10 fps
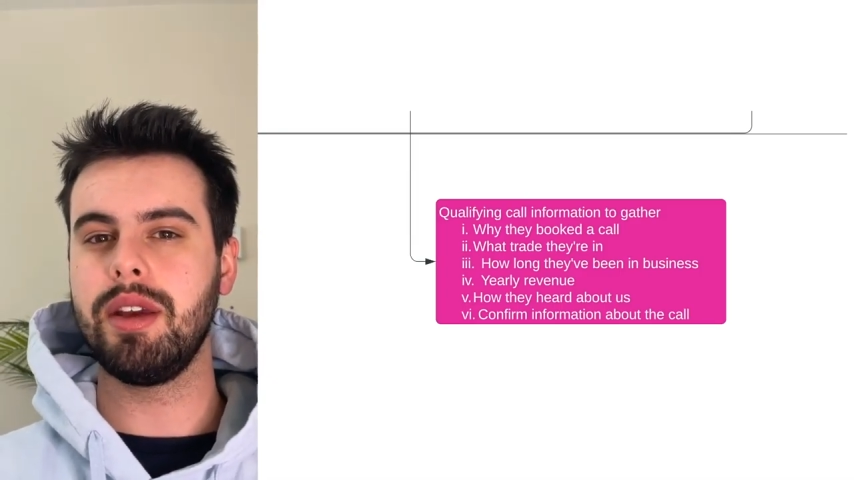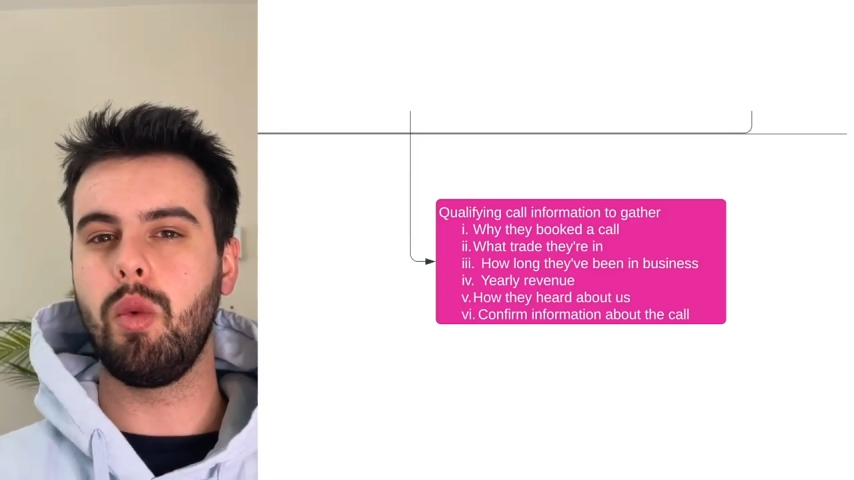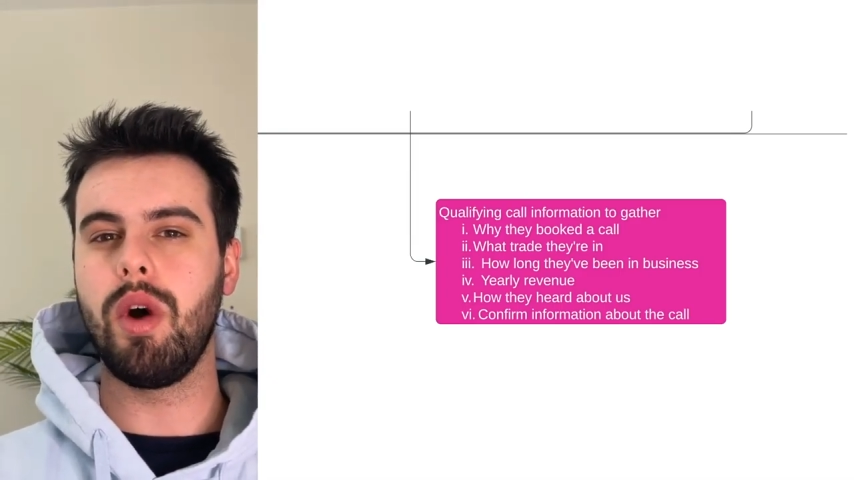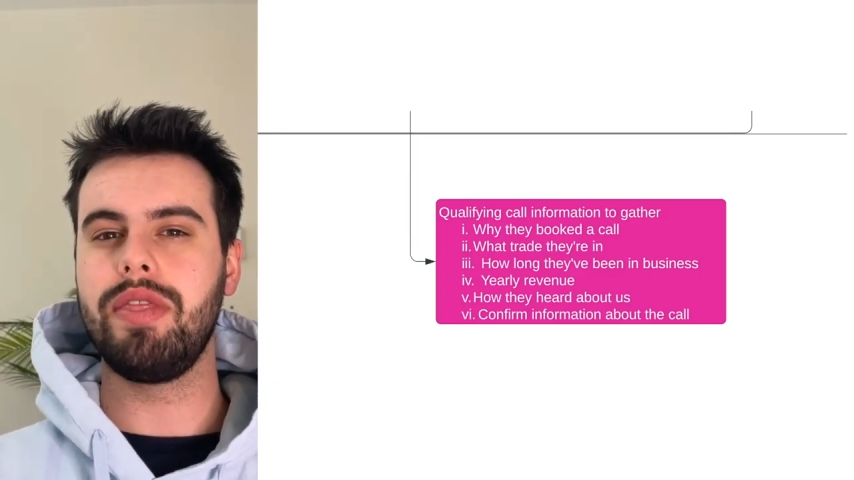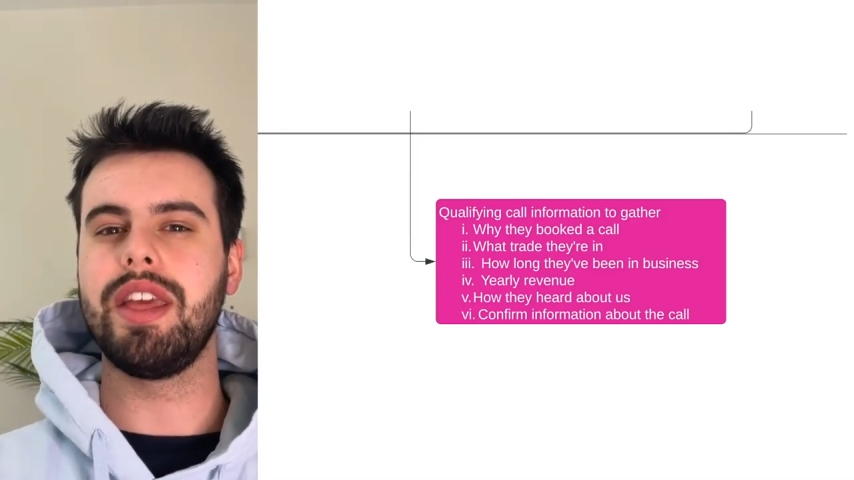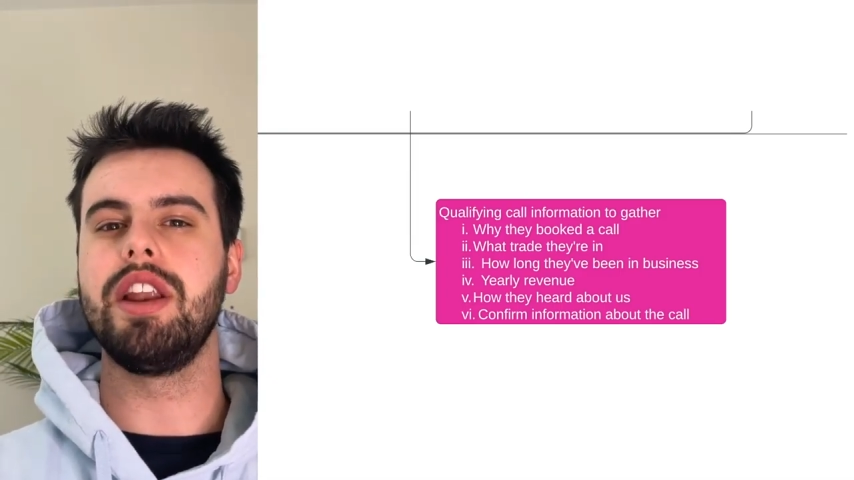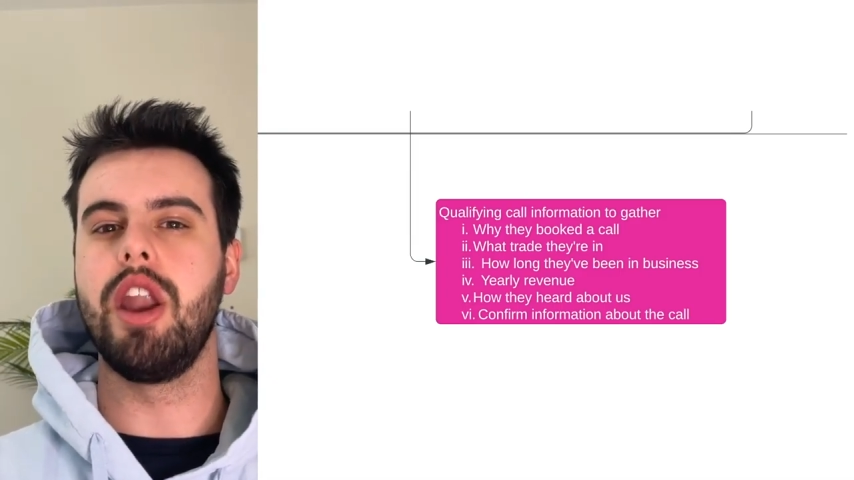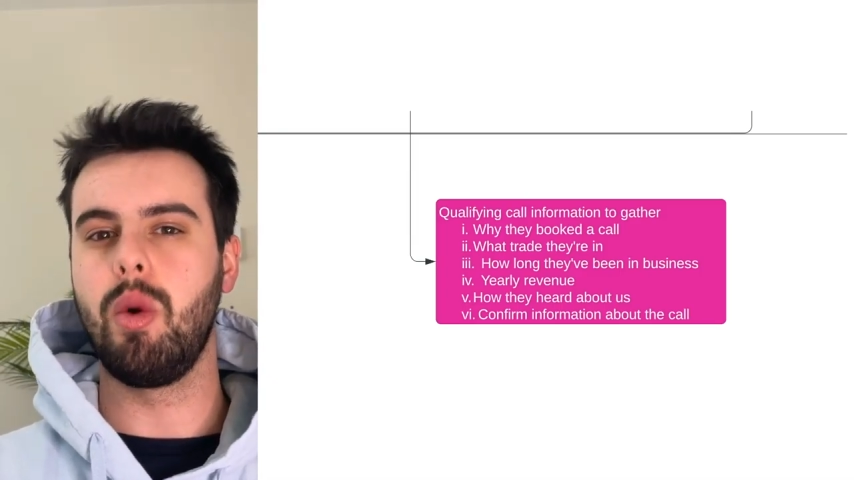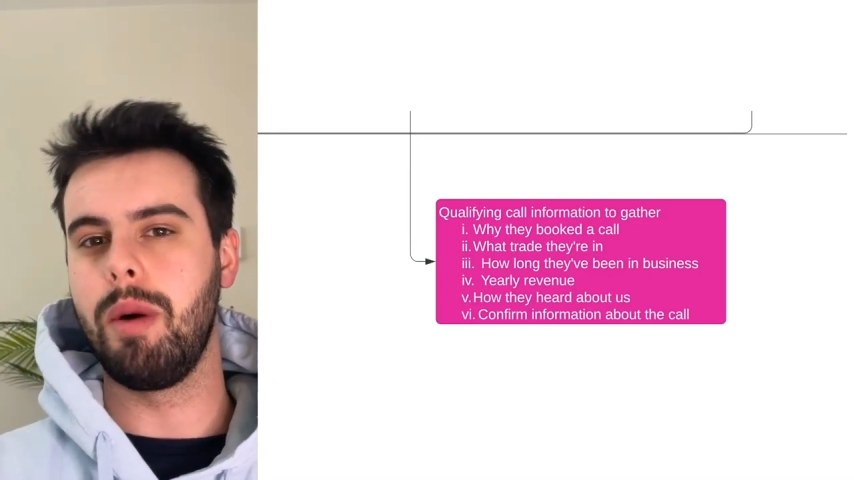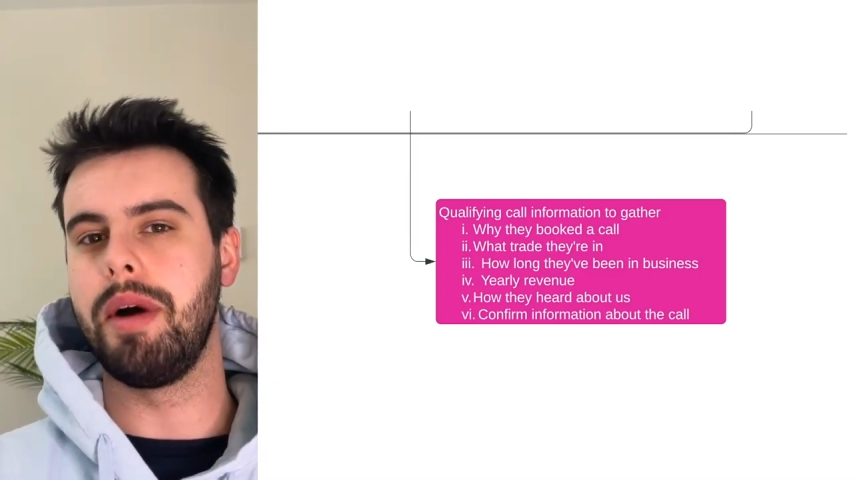what they
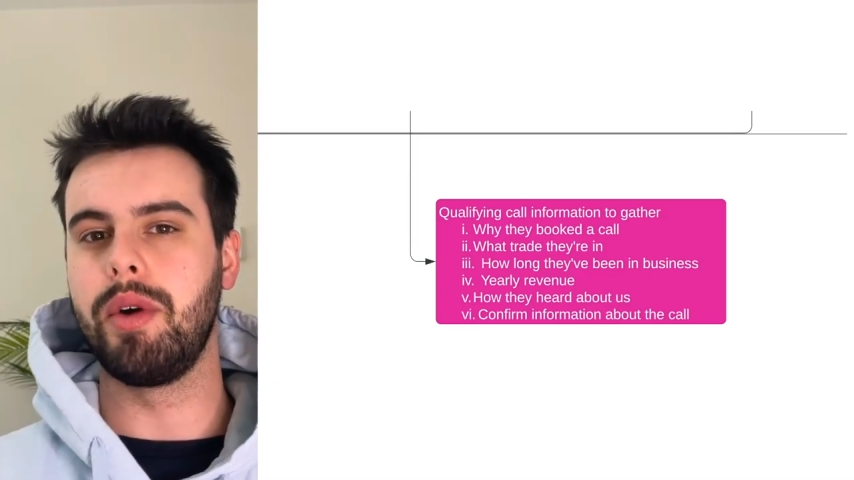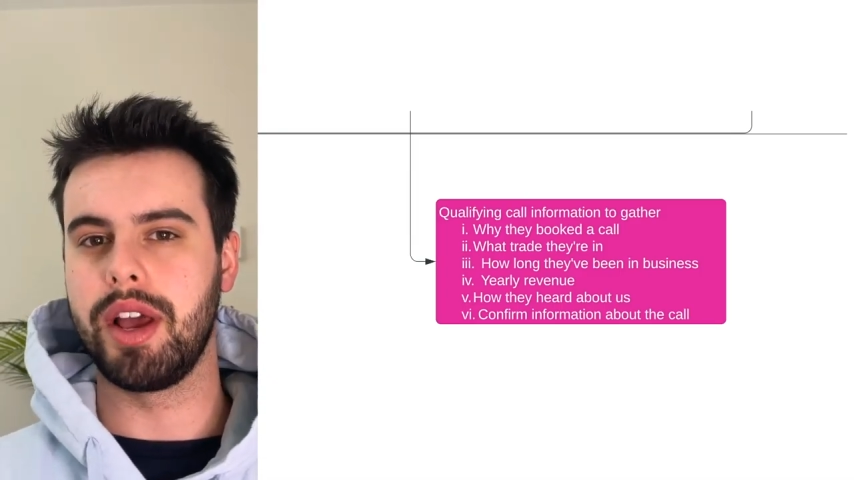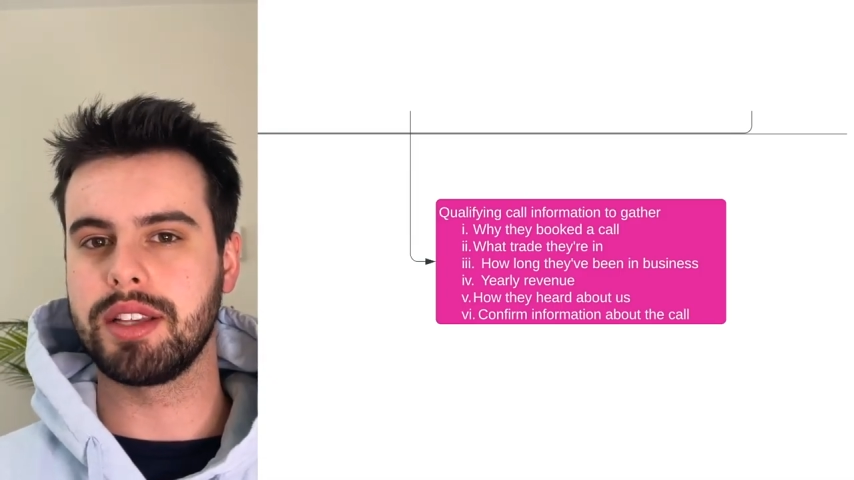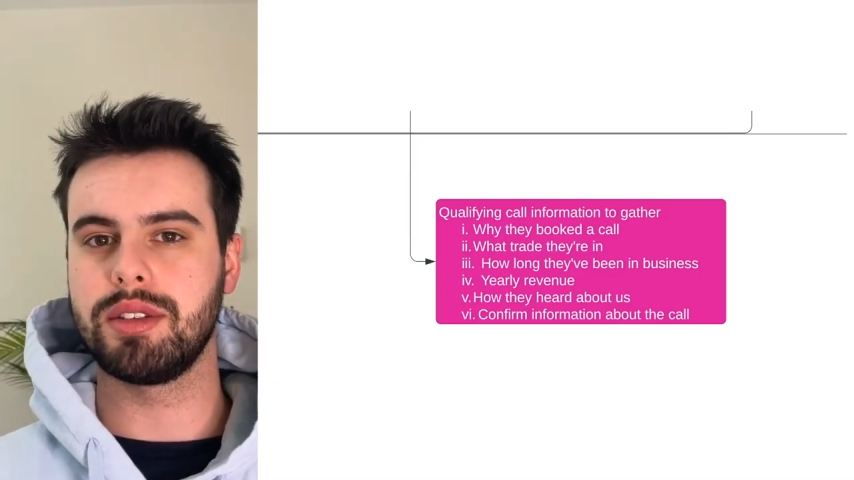know about us.